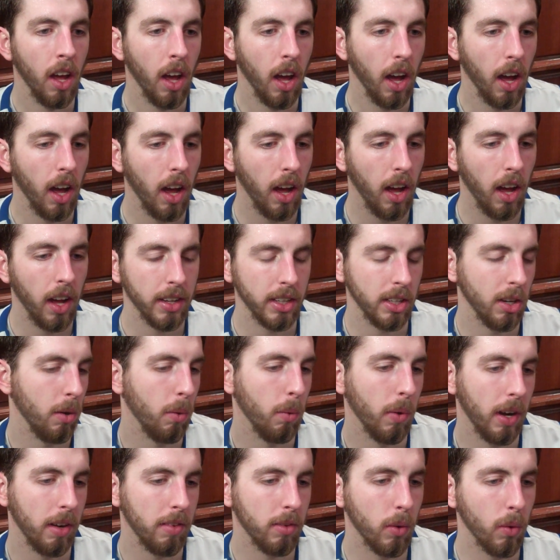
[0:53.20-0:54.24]

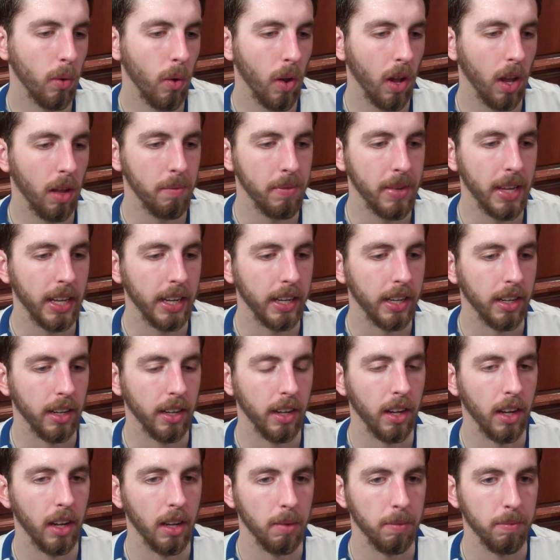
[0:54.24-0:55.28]
Whatever role I'm in,
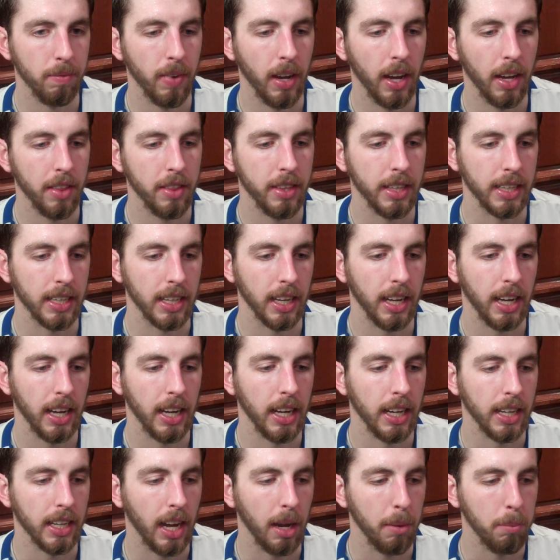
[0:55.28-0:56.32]
I think
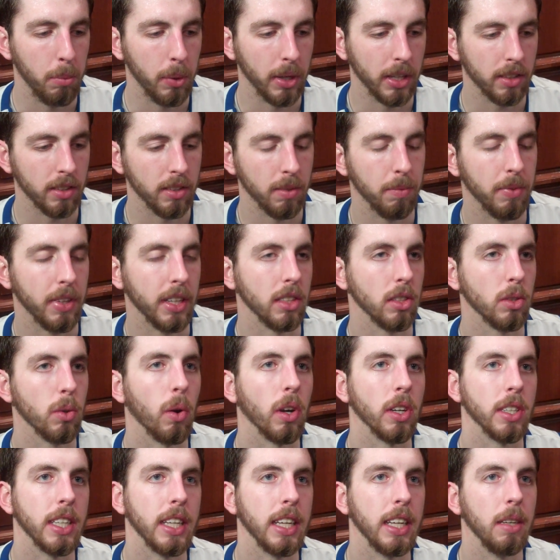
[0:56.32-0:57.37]
I bring some things
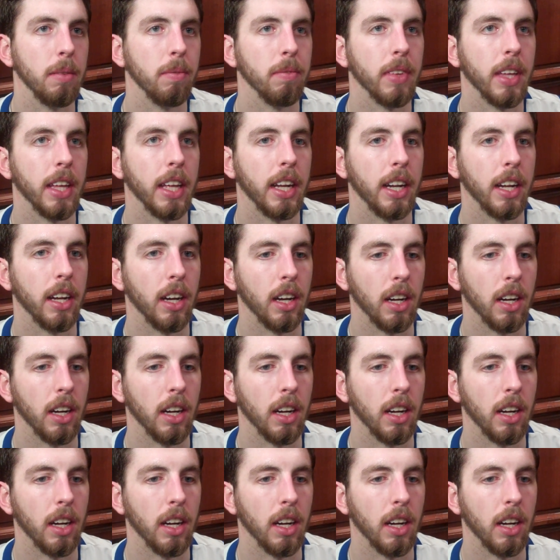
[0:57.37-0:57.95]
to our team that,